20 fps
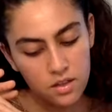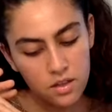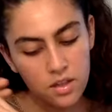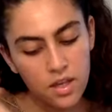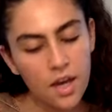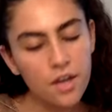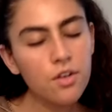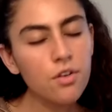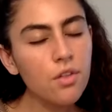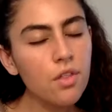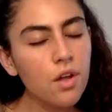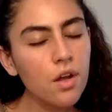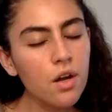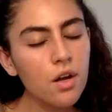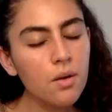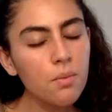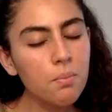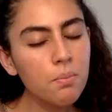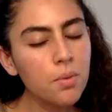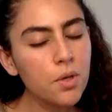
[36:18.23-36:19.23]
Yeah, you're
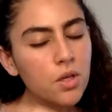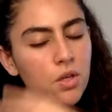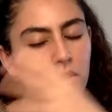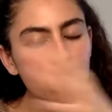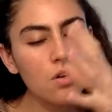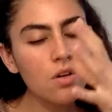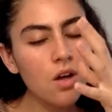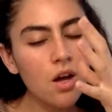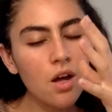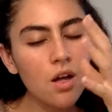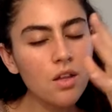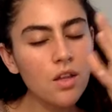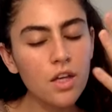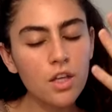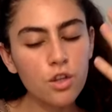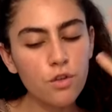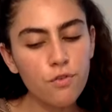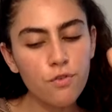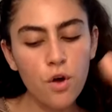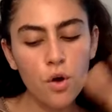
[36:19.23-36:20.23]
there, but you're not, like,
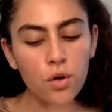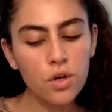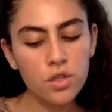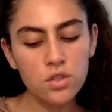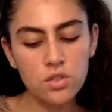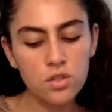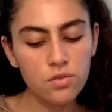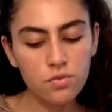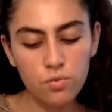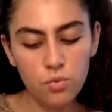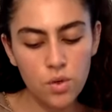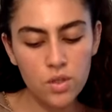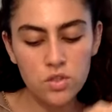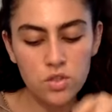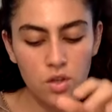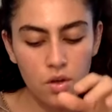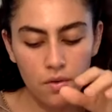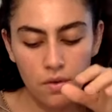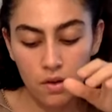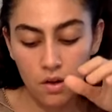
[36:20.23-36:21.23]
the focus of what's
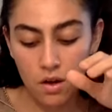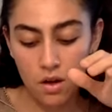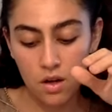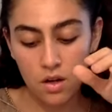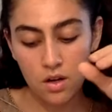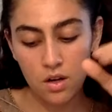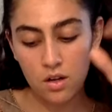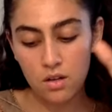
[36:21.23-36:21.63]
going on,